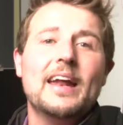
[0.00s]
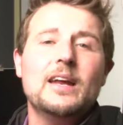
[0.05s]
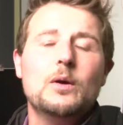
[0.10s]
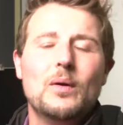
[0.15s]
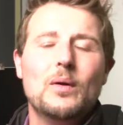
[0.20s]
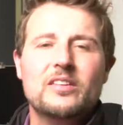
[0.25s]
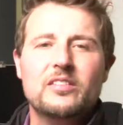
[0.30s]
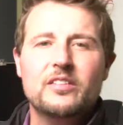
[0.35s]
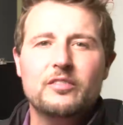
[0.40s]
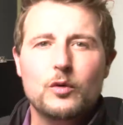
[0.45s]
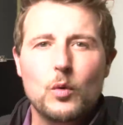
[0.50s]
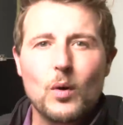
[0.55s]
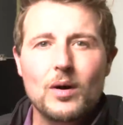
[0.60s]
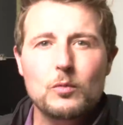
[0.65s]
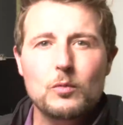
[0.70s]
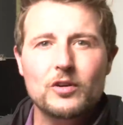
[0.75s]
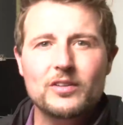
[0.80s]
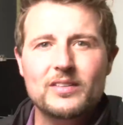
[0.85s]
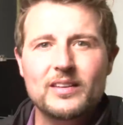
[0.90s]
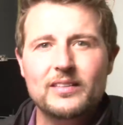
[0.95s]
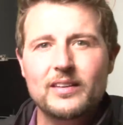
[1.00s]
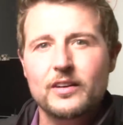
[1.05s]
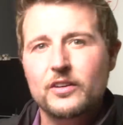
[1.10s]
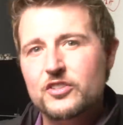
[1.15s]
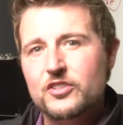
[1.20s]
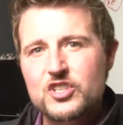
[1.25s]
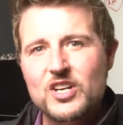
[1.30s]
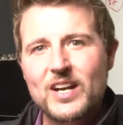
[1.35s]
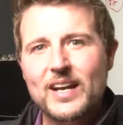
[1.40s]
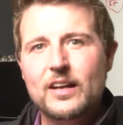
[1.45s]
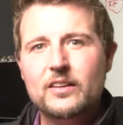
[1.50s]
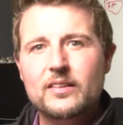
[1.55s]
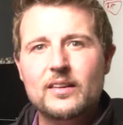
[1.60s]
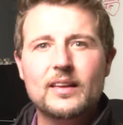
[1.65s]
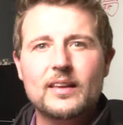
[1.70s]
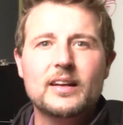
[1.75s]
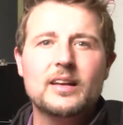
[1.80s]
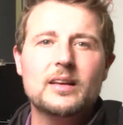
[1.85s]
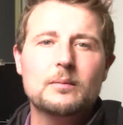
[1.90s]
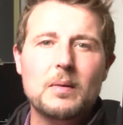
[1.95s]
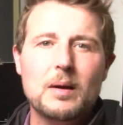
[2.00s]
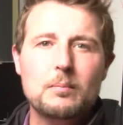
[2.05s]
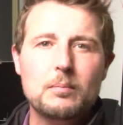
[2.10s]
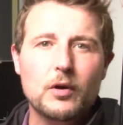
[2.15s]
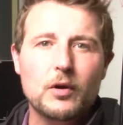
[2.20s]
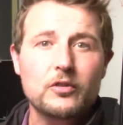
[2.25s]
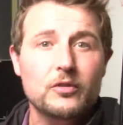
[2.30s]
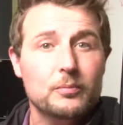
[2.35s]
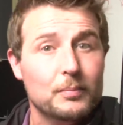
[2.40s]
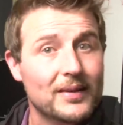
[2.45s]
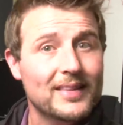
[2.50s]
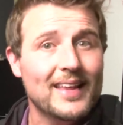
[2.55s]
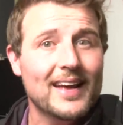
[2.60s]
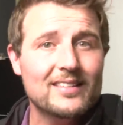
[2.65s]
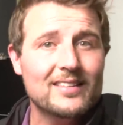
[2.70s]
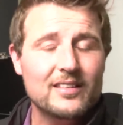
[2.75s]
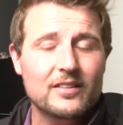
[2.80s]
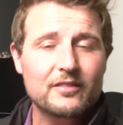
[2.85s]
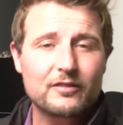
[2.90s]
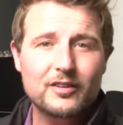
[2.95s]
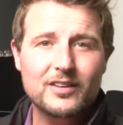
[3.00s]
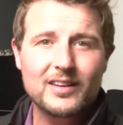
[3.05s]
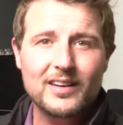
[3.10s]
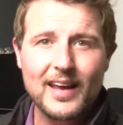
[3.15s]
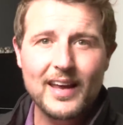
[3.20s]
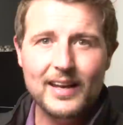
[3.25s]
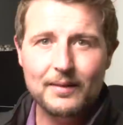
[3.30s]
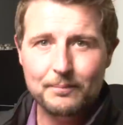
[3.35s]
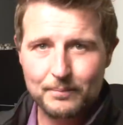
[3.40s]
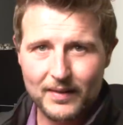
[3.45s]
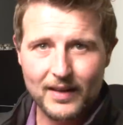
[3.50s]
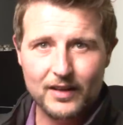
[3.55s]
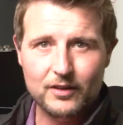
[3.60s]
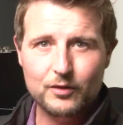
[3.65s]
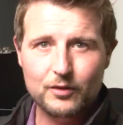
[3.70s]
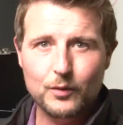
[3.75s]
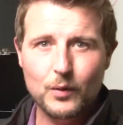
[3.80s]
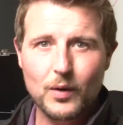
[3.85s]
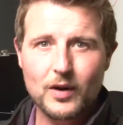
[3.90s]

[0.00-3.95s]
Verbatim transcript: Anyways, if you want more details, check out the link in my post, but that's it for today. Thanks for